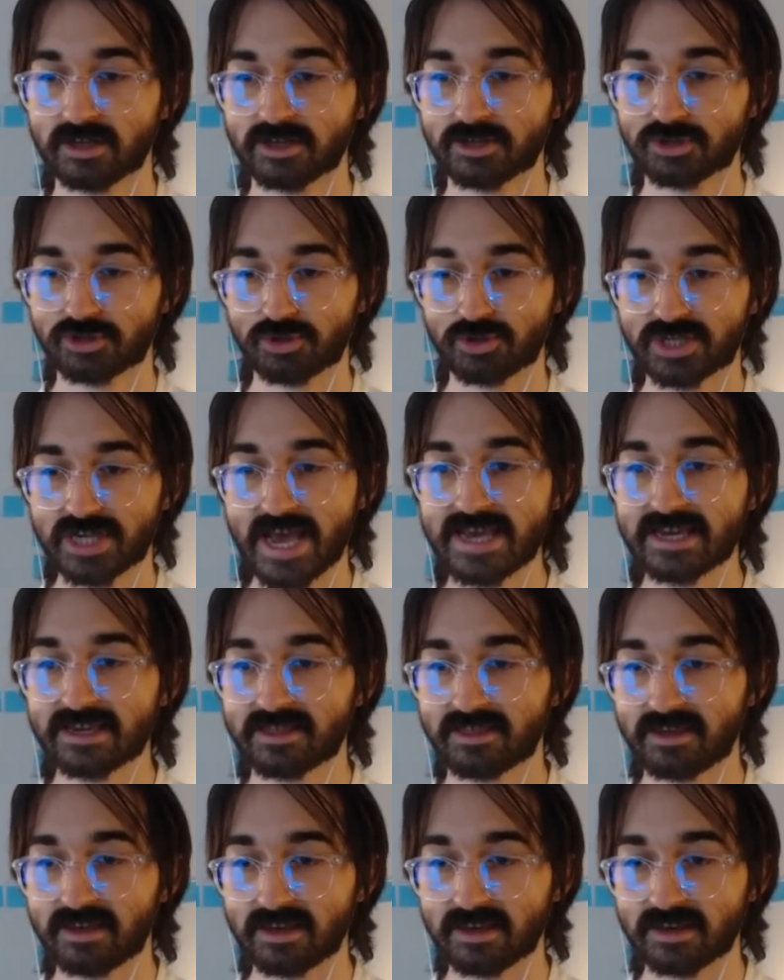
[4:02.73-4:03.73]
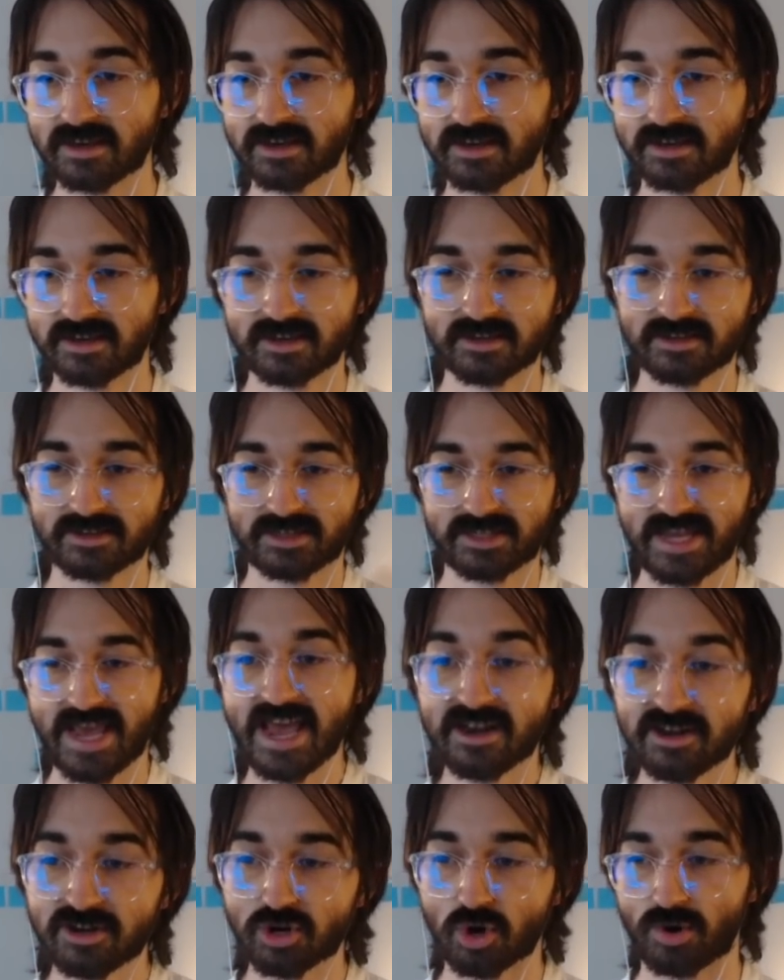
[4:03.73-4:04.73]
to take the
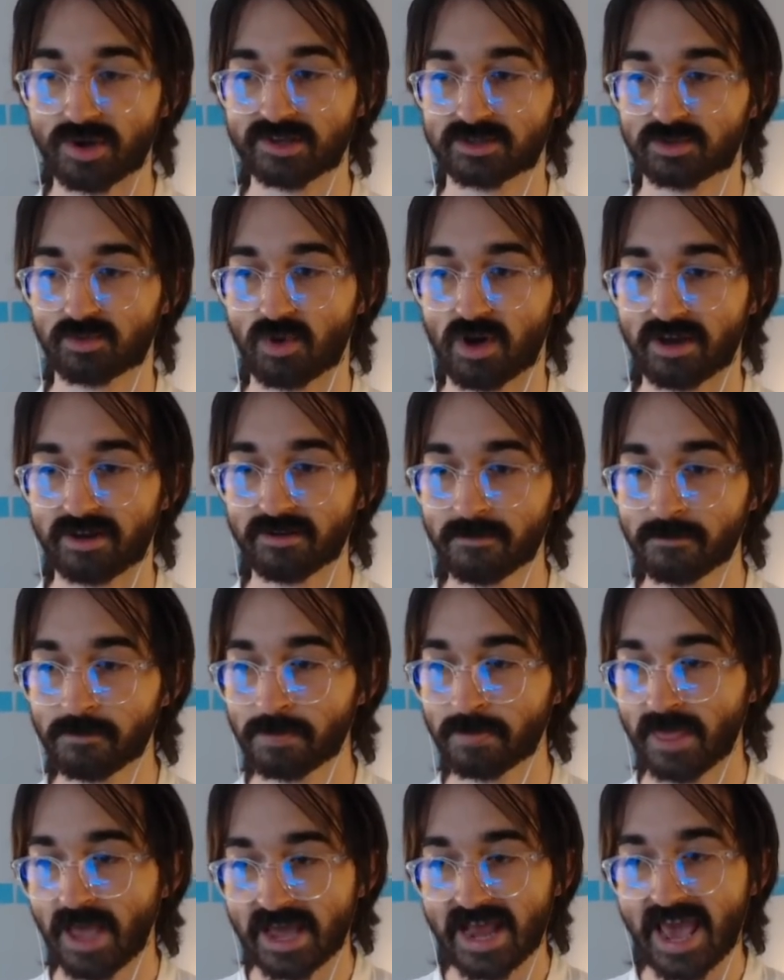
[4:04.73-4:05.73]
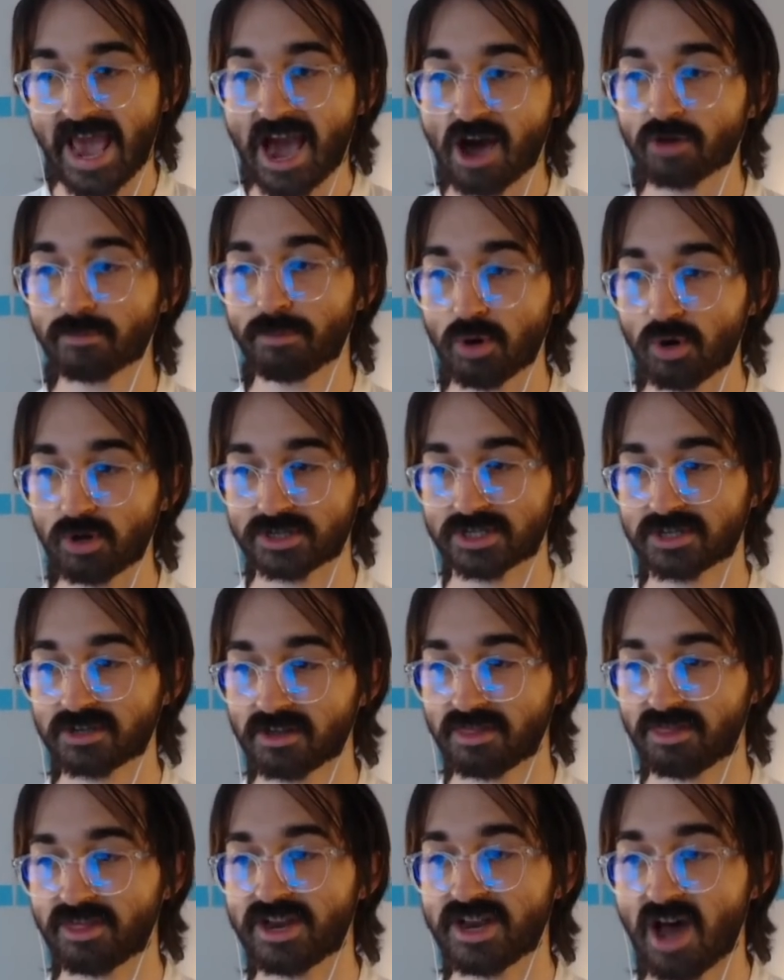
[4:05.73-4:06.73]
10 noised one and output
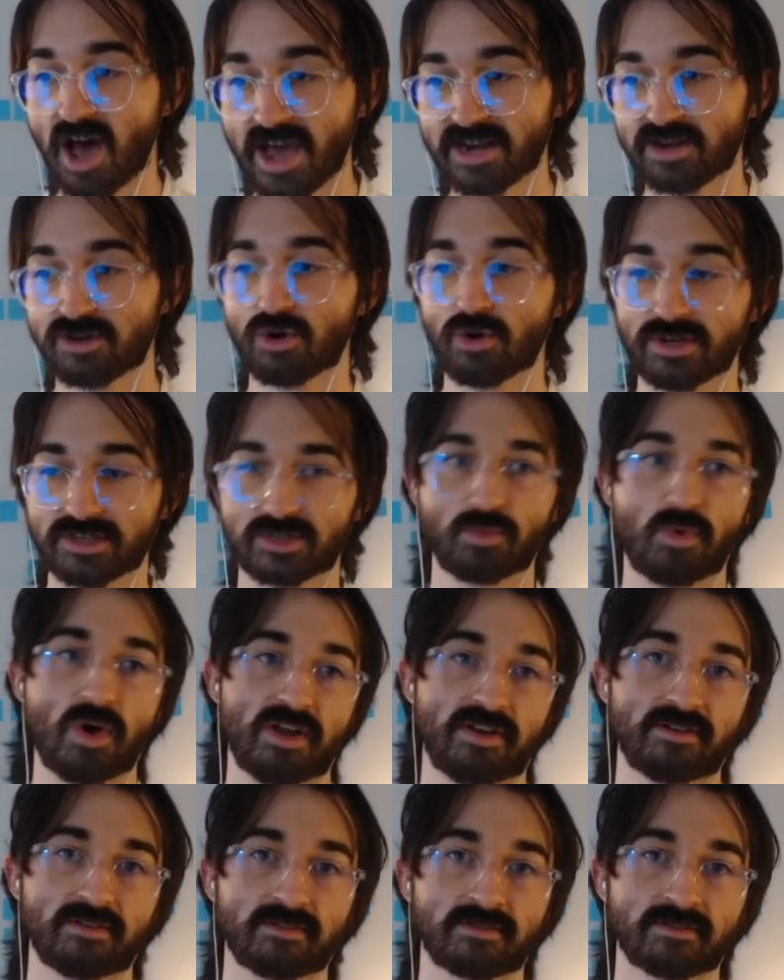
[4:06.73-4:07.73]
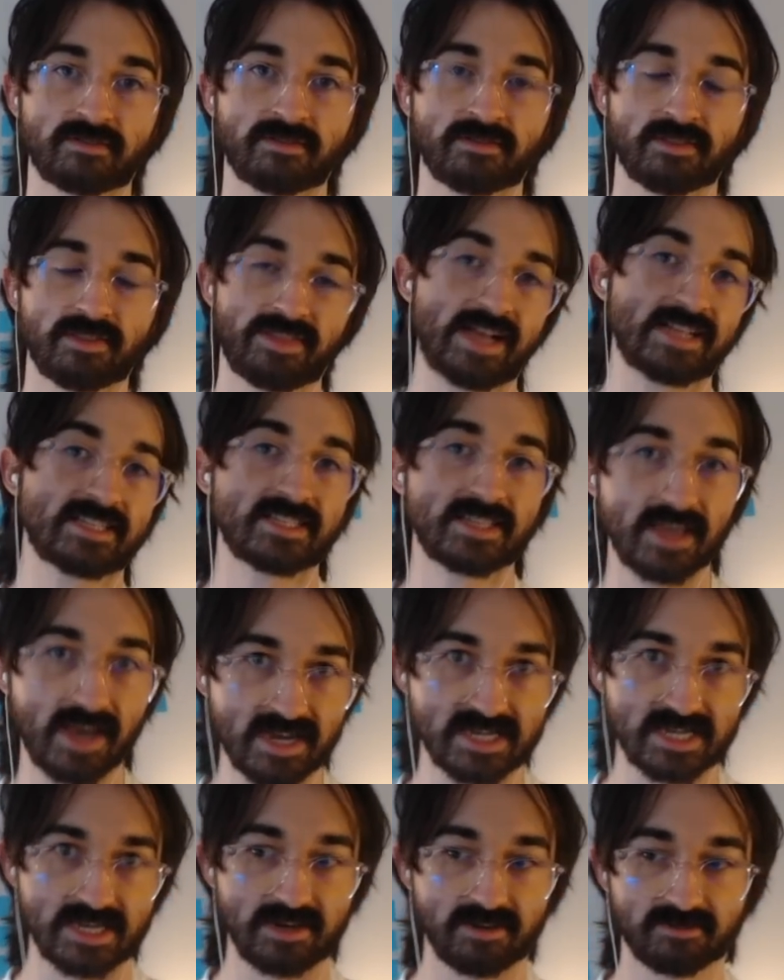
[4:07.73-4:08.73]
the 9 noised one. That's the
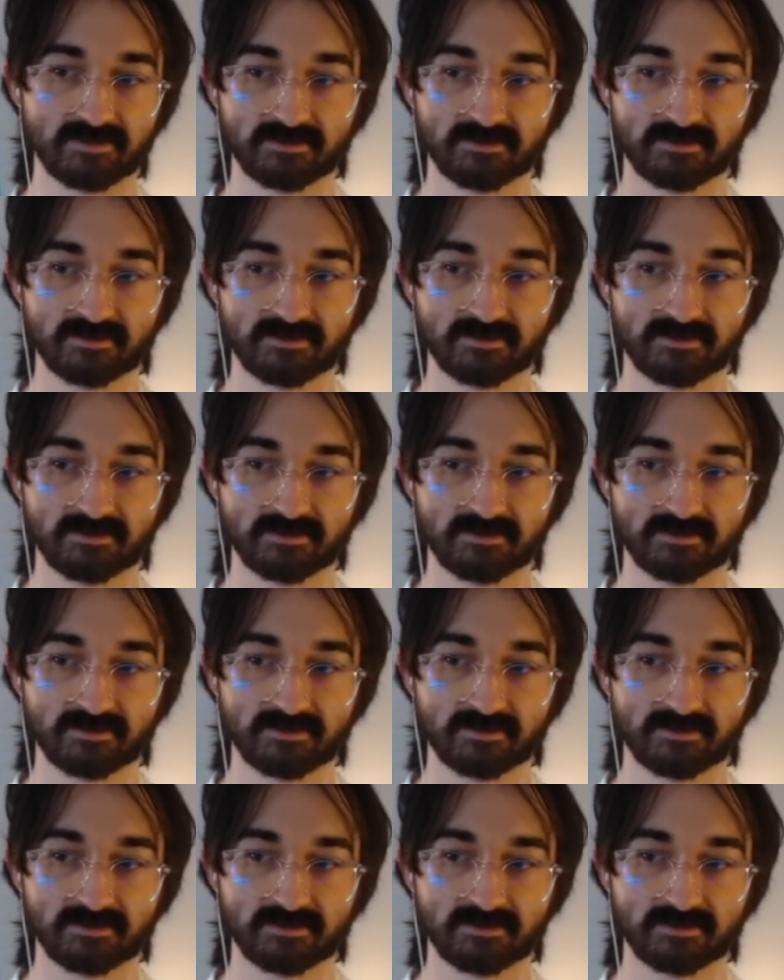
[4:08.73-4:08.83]
idea.